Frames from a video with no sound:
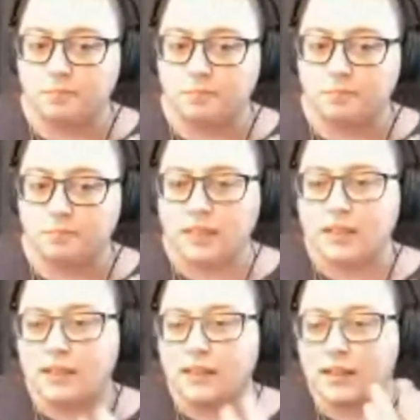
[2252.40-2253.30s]
it it
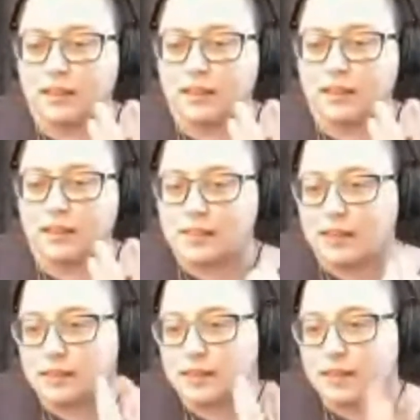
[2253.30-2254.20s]
takes like
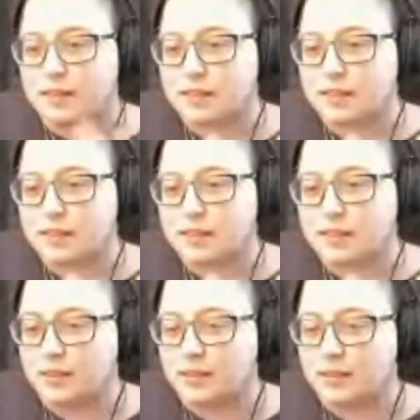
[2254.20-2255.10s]
some some
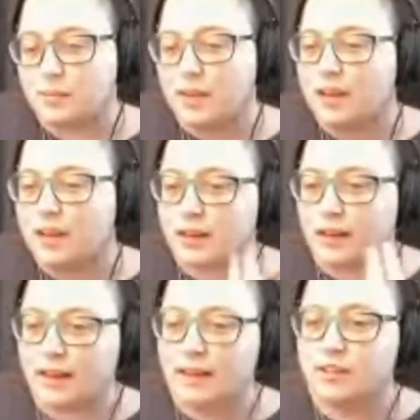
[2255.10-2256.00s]
effort and energy
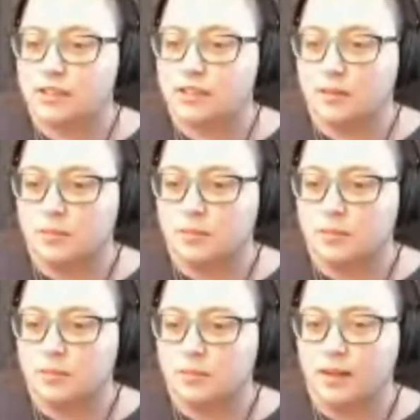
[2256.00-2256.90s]
sometimes up
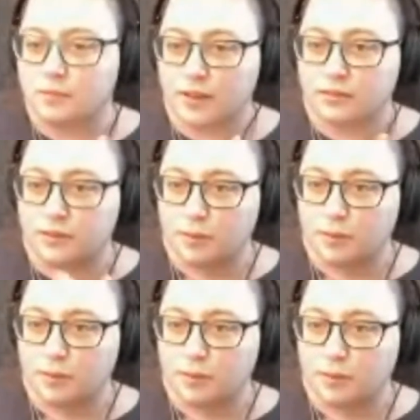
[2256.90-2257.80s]
front for people to
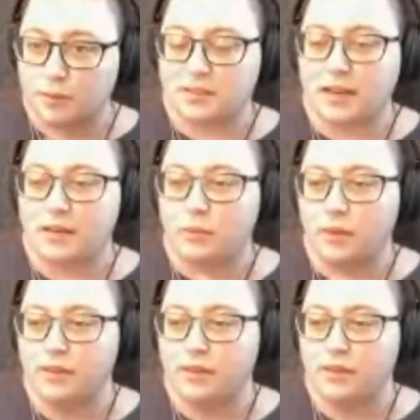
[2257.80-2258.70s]
decide whether they want to
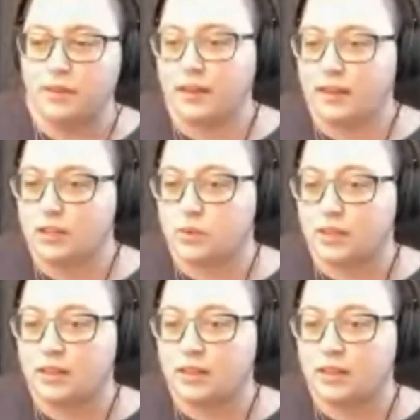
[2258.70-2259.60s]
engage with it.
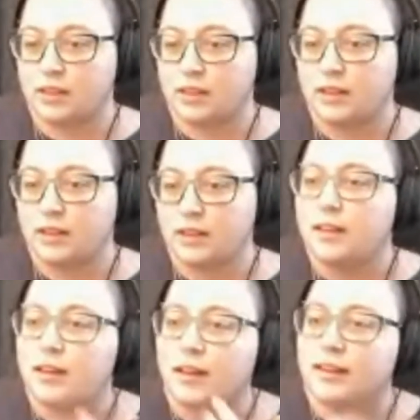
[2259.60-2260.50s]
And that can
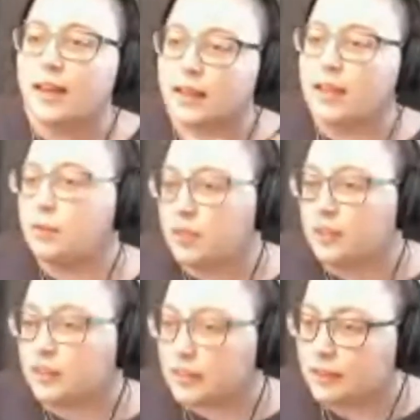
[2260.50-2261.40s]
be a little bit
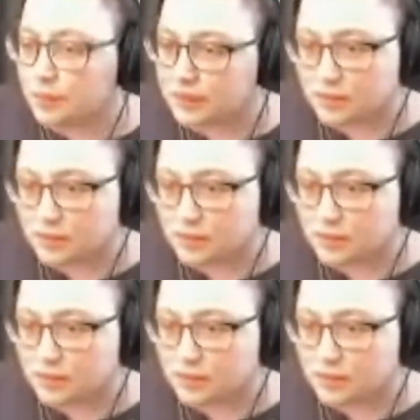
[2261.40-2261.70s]
discouraging.